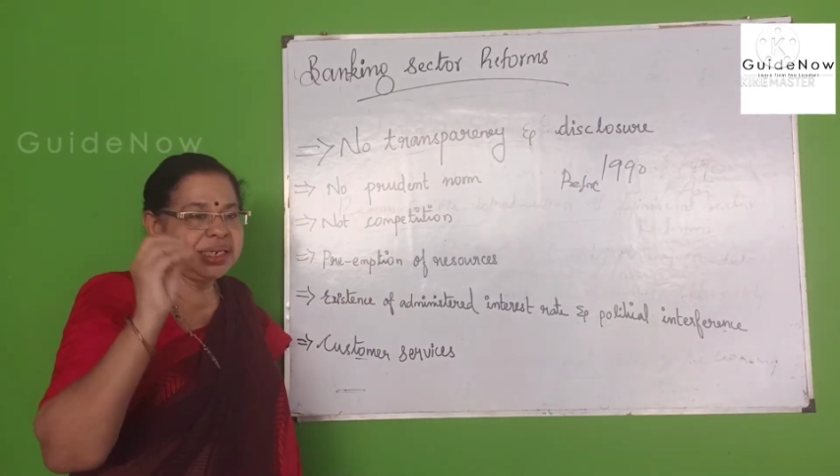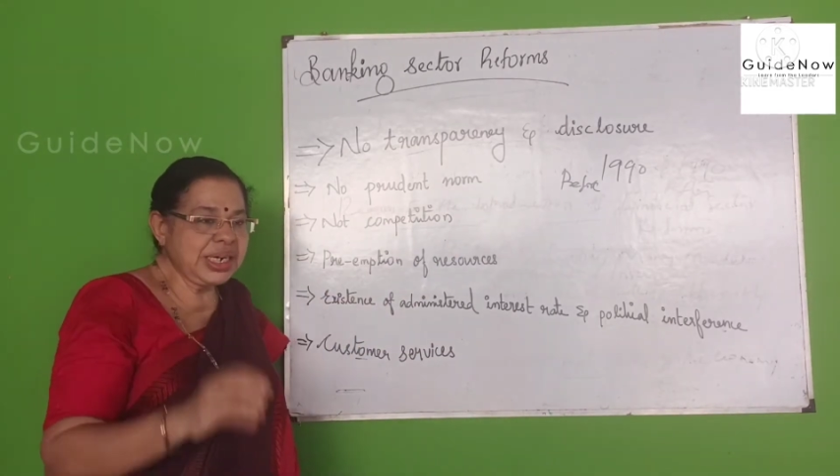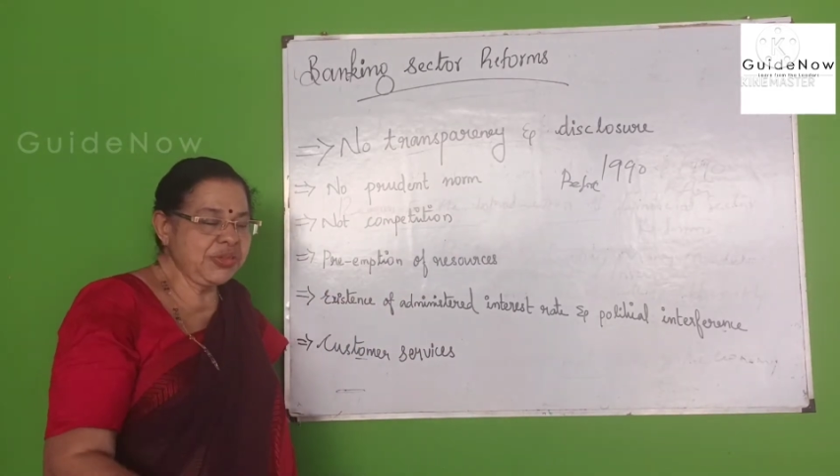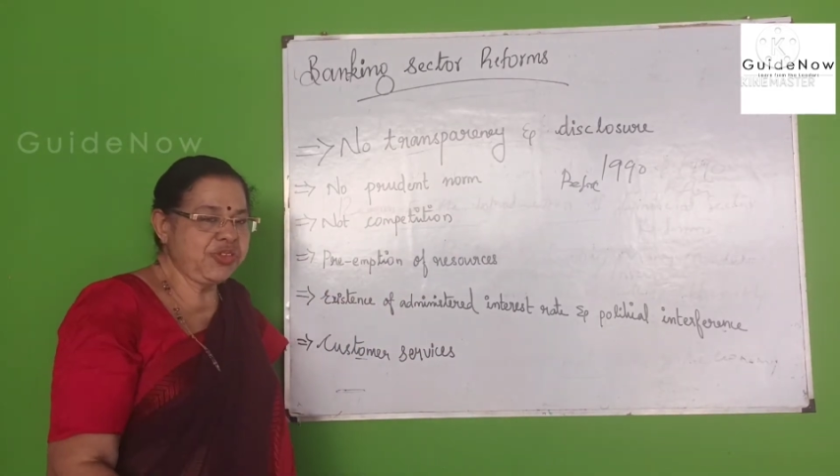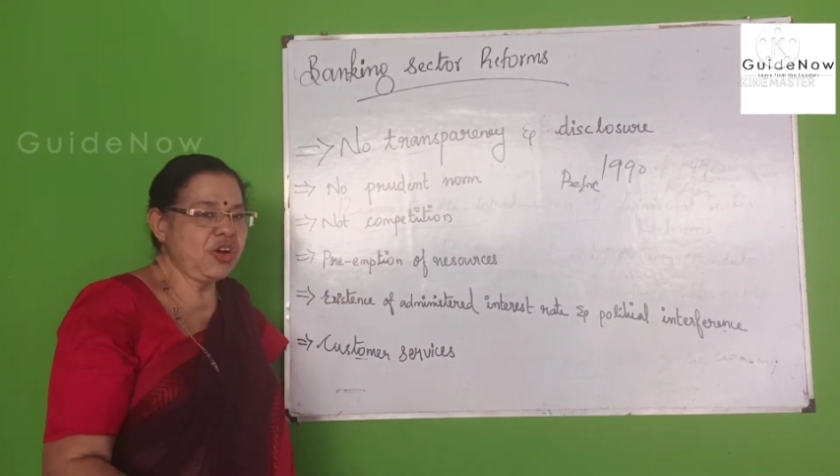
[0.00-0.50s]

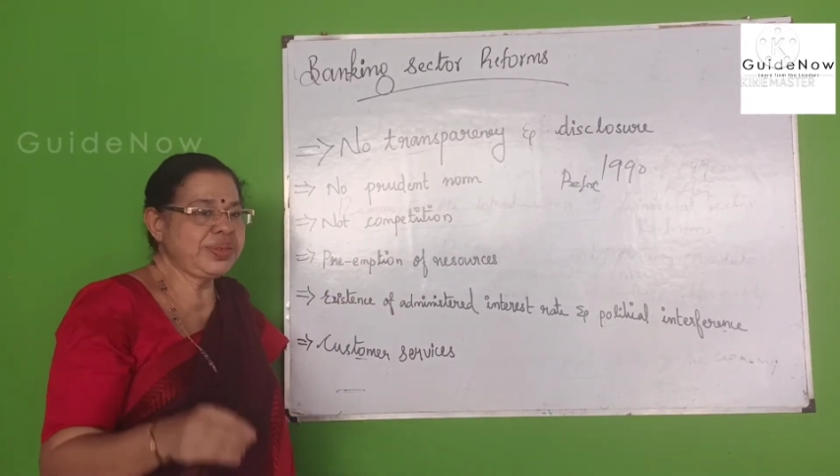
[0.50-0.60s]
reforms